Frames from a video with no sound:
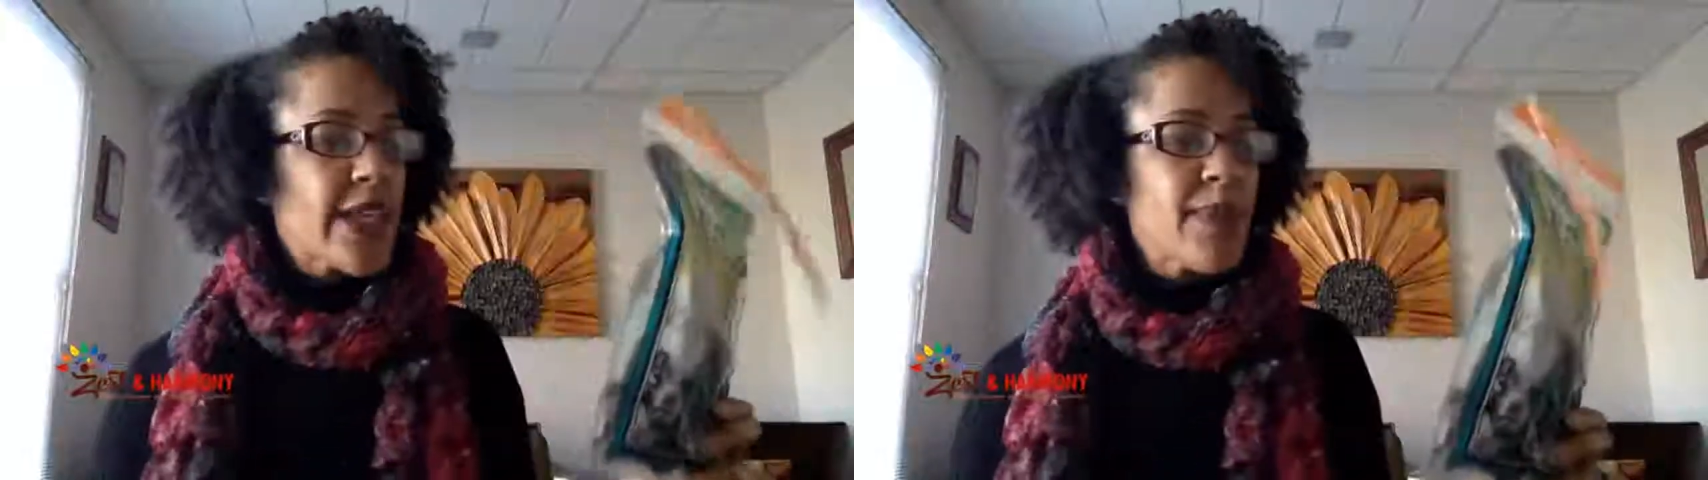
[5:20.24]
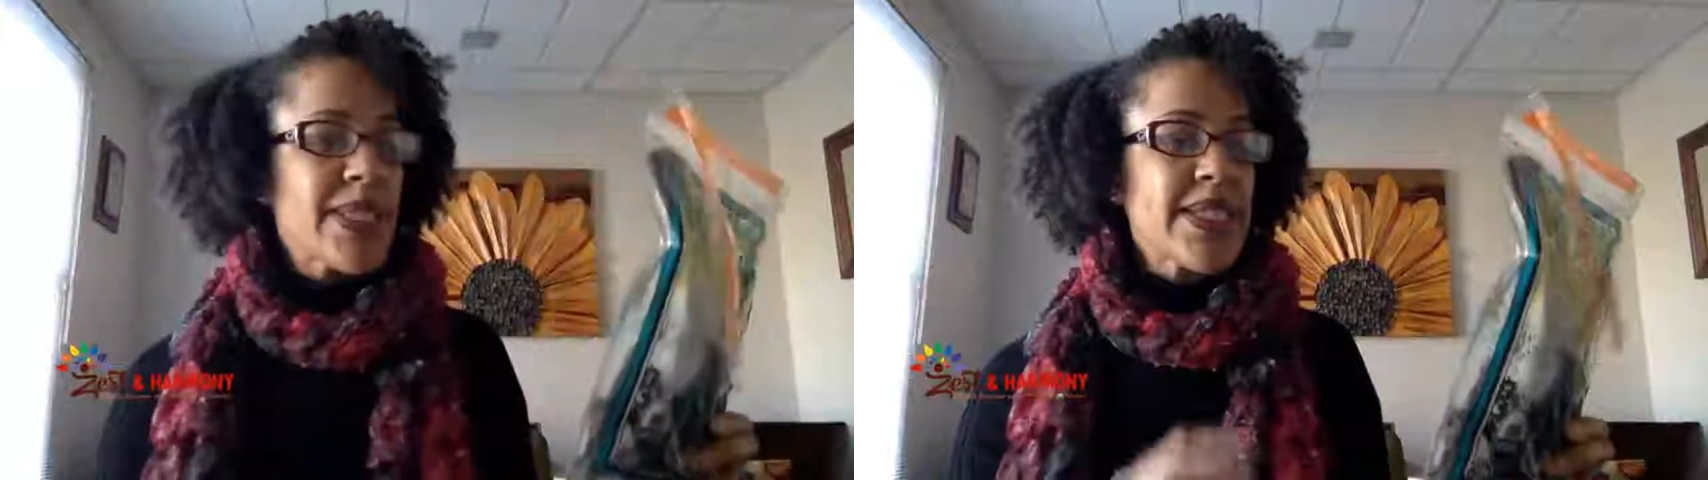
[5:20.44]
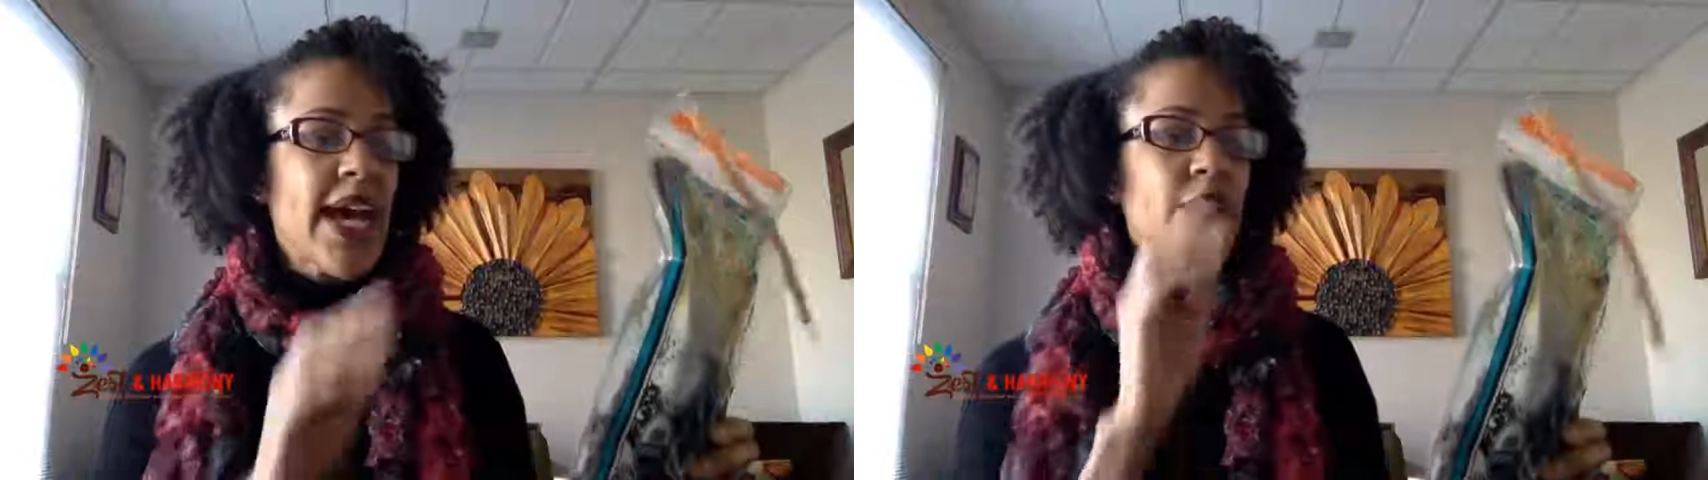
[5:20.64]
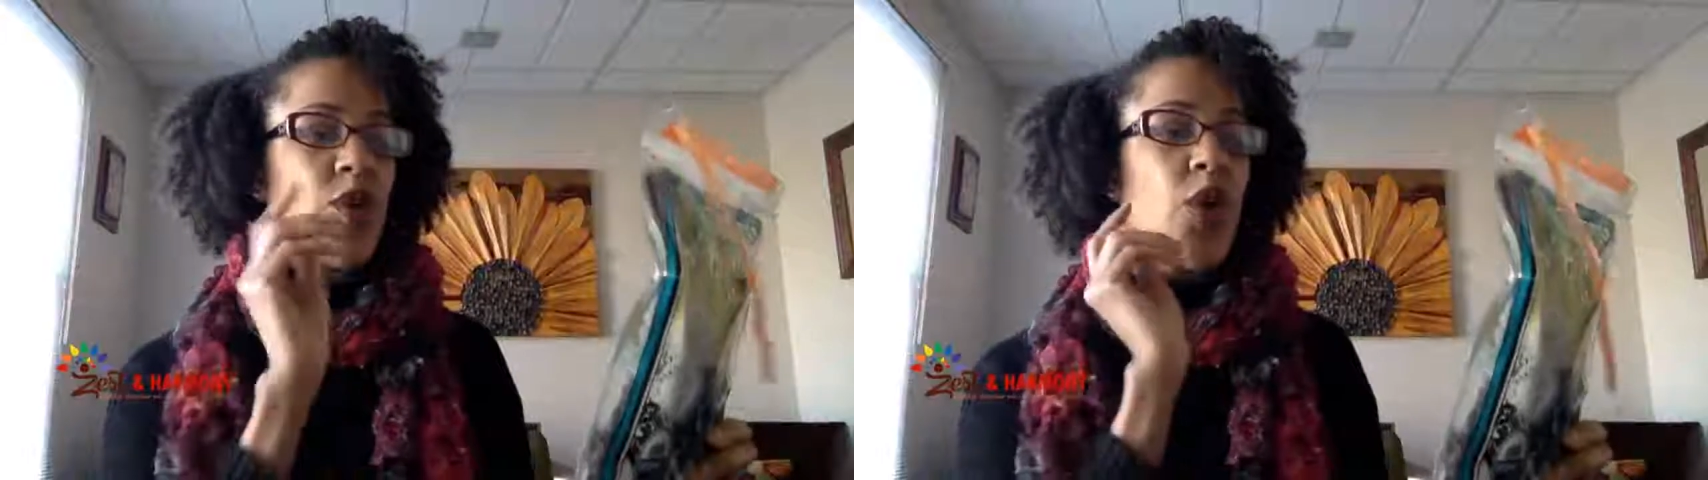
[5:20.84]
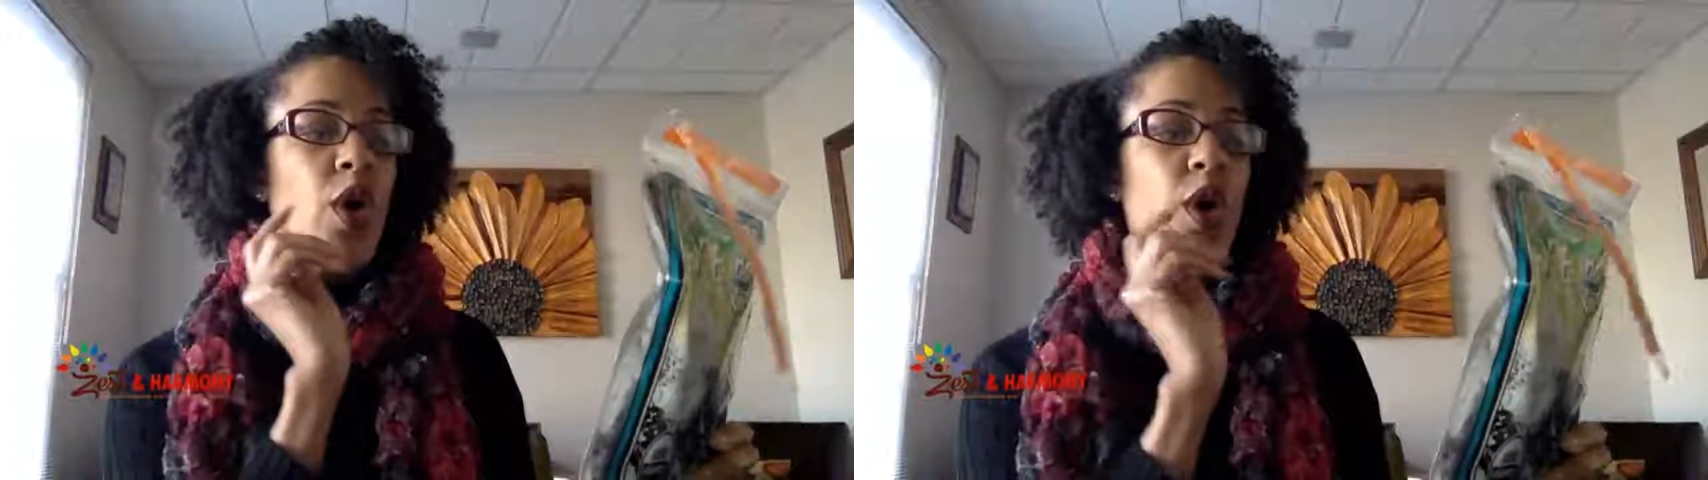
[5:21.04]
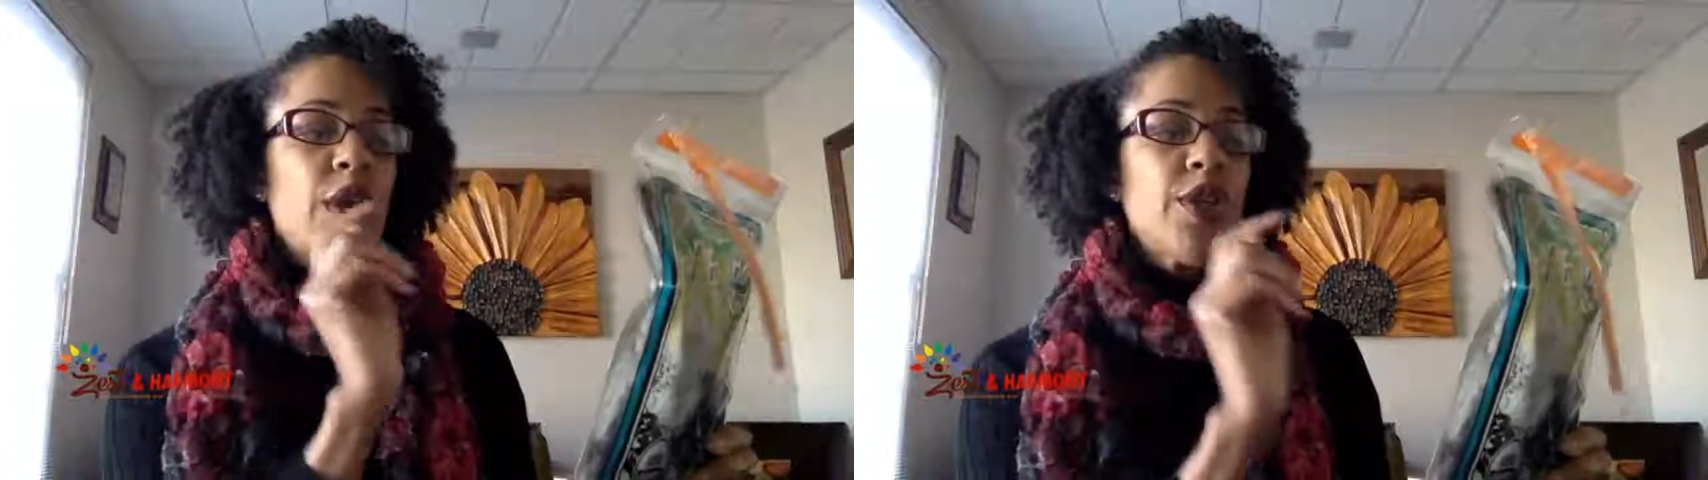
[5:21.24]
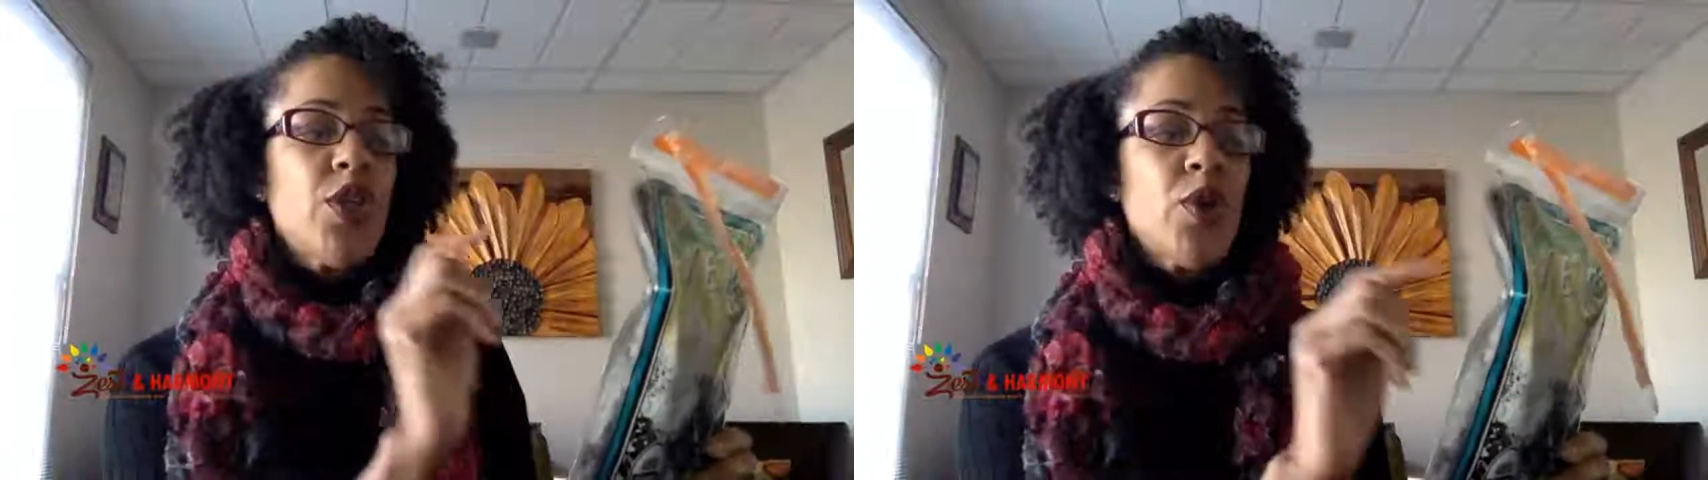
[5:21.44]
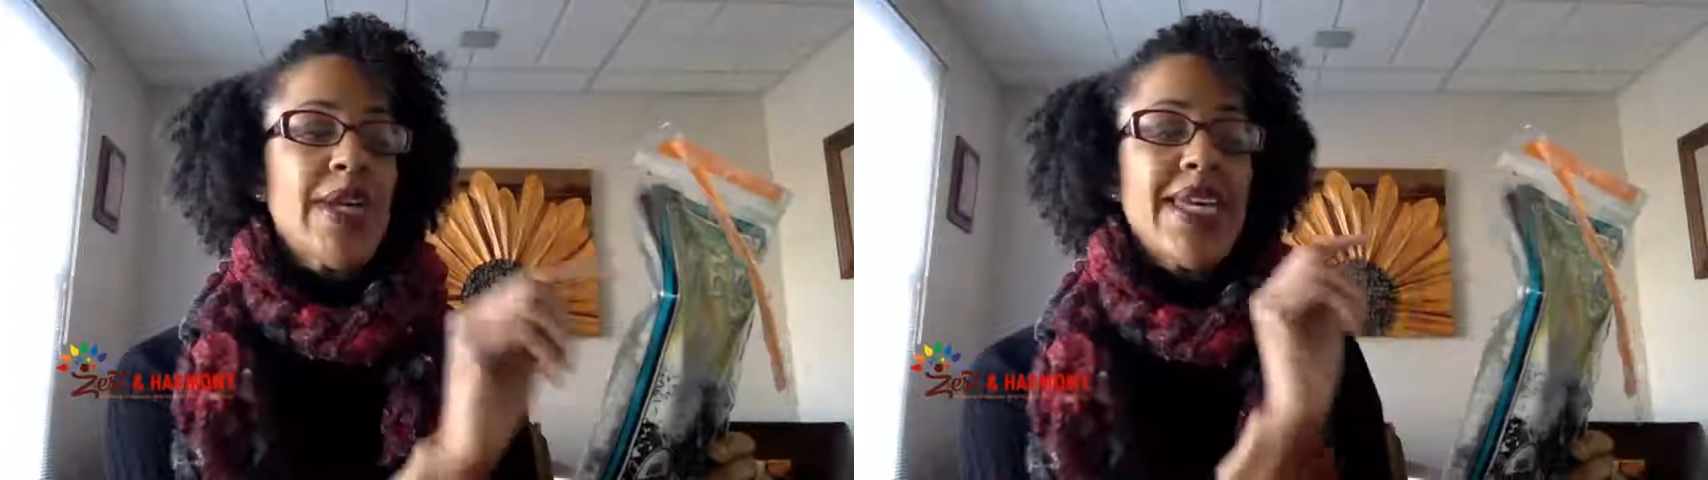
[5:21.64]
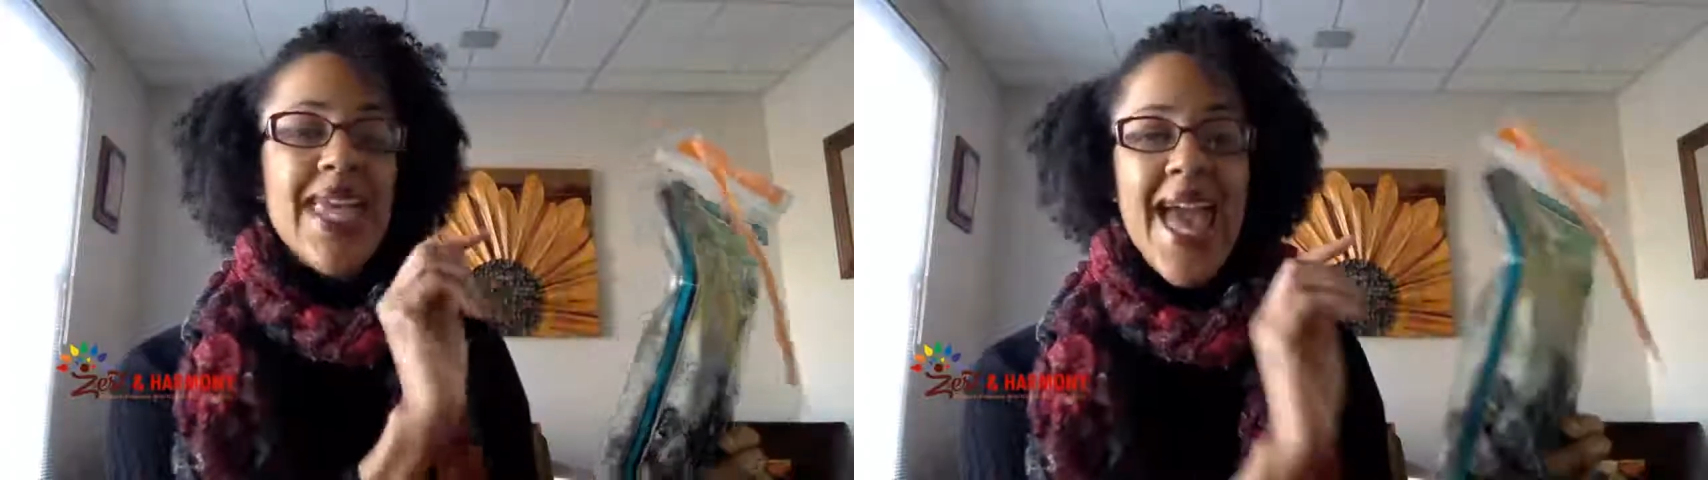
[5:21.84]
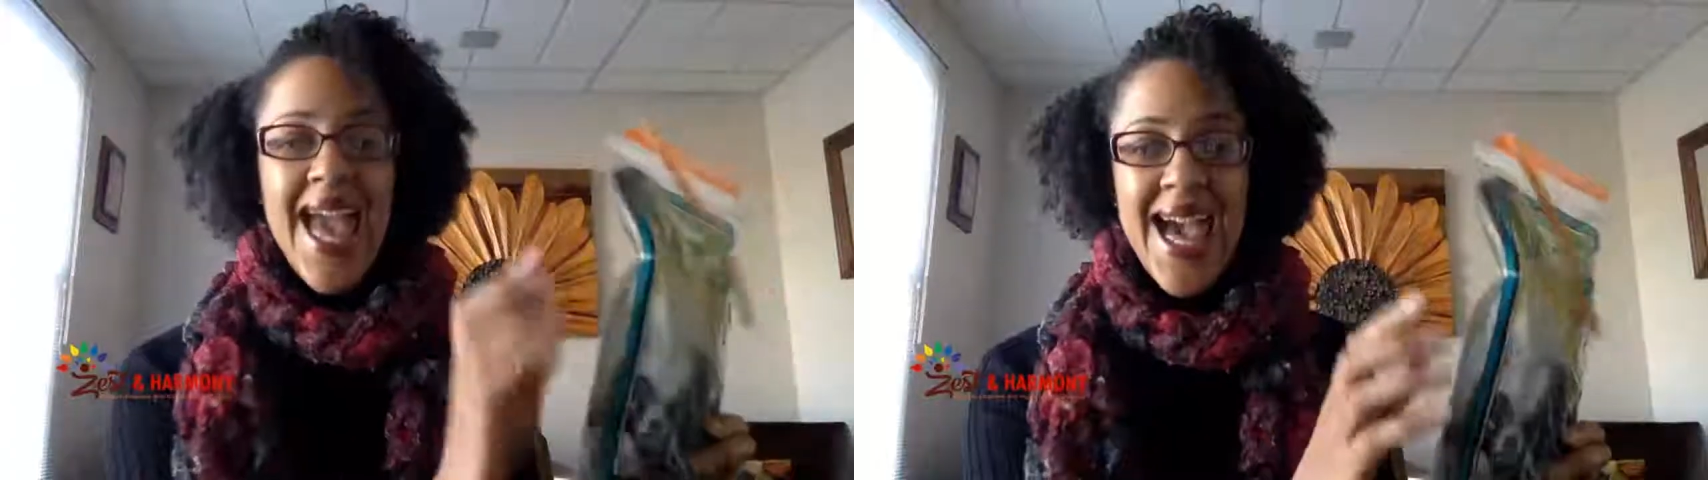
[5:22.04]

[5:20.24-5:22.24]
And let me tell you, you can